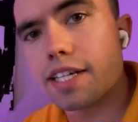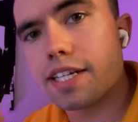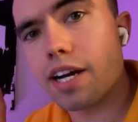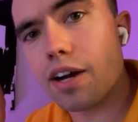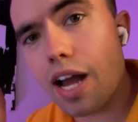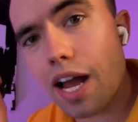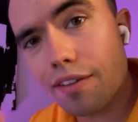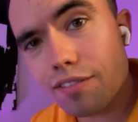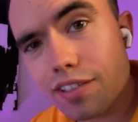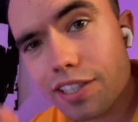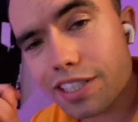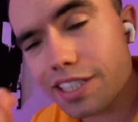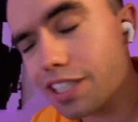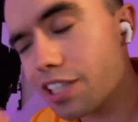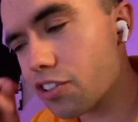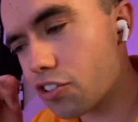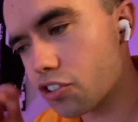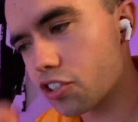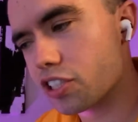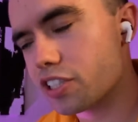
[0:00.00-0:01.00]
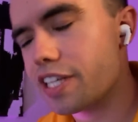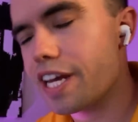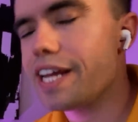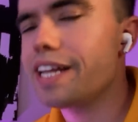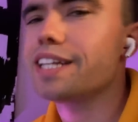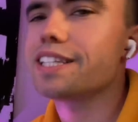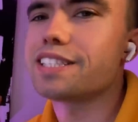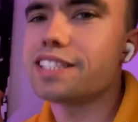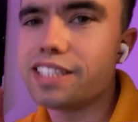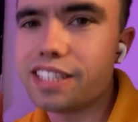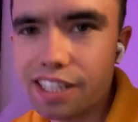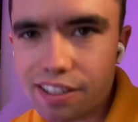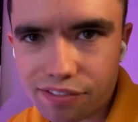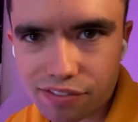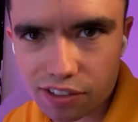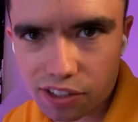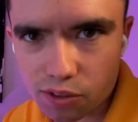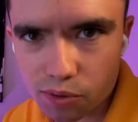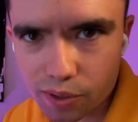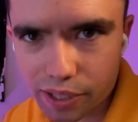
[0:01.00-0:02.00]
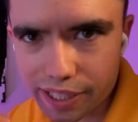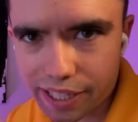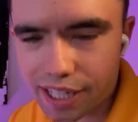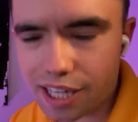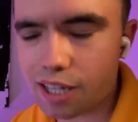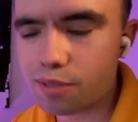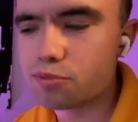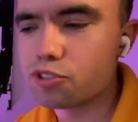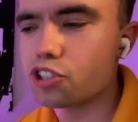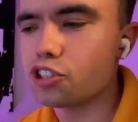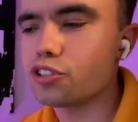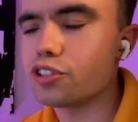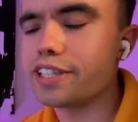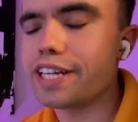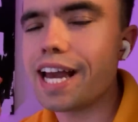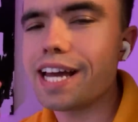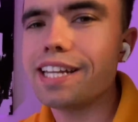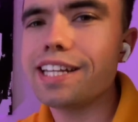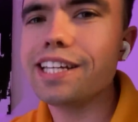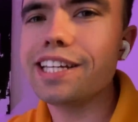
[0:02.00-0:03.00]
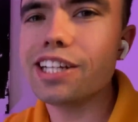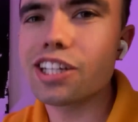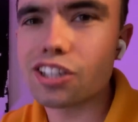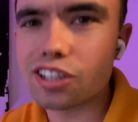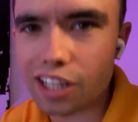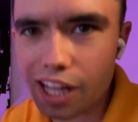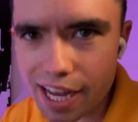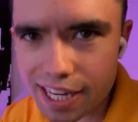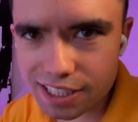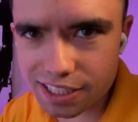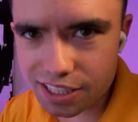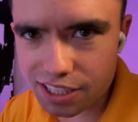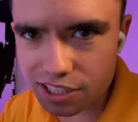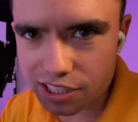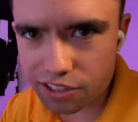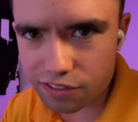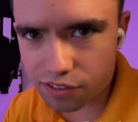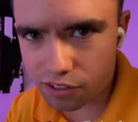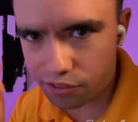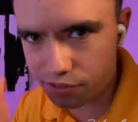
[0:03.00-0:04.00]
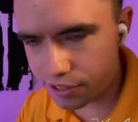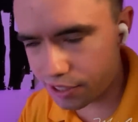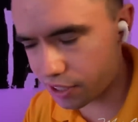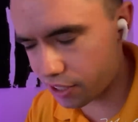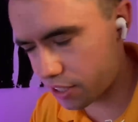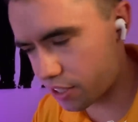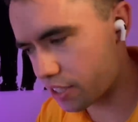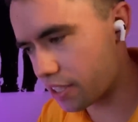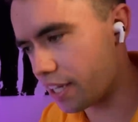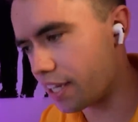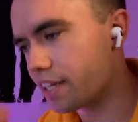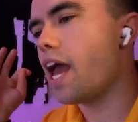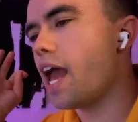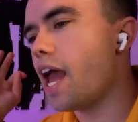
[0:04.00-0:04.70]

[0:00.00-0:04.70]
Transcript: Now, every single state is different when it comes to getting your license for real estate.